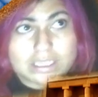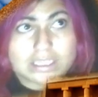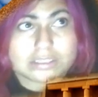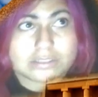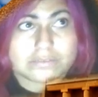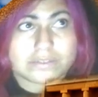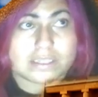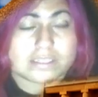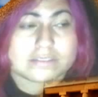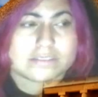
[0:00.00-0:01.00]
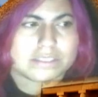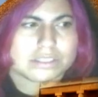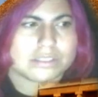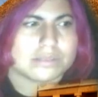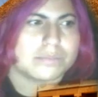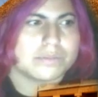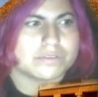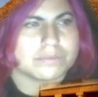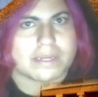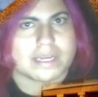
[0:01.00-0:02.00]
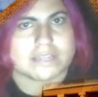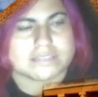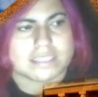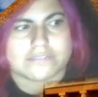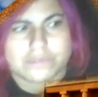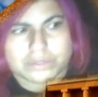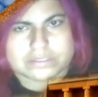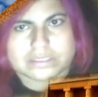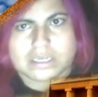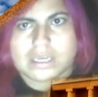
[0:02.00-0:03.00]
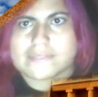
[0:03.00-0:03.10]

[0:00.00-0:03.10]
you mean, until moved by an outside force.